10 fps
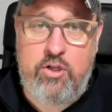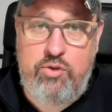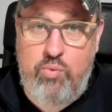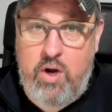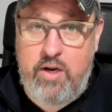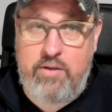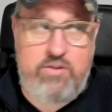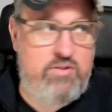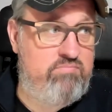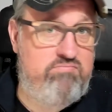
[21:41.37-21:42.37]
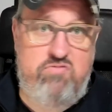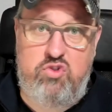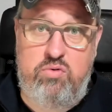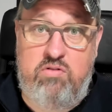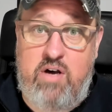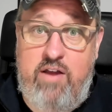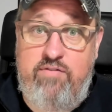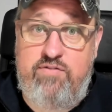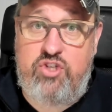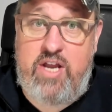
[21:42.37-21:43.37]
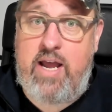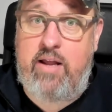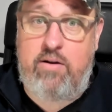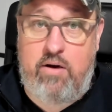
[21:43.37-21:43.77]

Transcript: You want to do a live chat